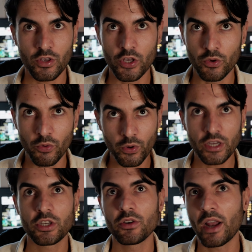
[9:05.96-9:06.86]
you
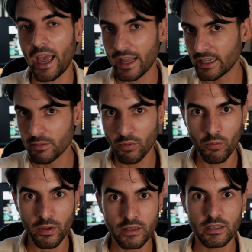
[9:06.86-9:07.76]
wish you had in the
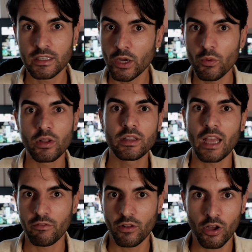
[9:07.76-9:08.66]
moment, they will
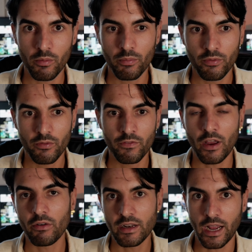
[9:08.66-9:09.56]
develop
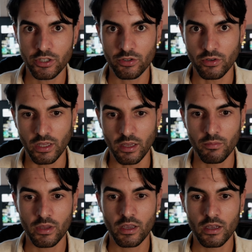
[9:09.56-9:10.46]
very naturally,
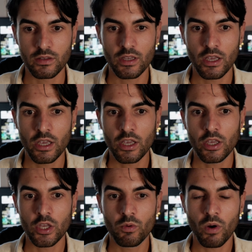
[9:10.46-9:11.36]
because
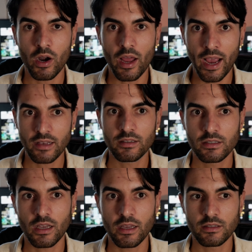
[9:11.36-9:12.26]
you are
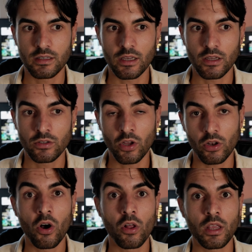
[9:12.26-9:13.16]
exercising
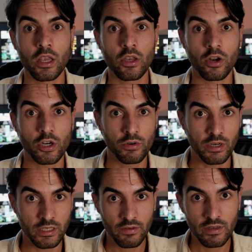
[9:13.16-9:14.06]
not only your
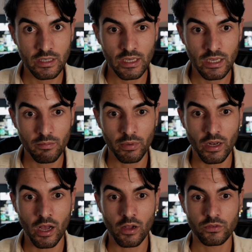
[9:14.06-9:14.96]
creativity
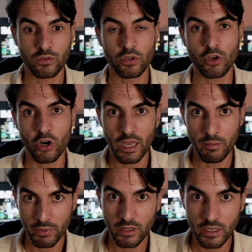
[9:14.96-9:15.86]
but also your
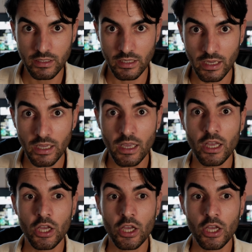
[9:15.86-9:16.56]
ability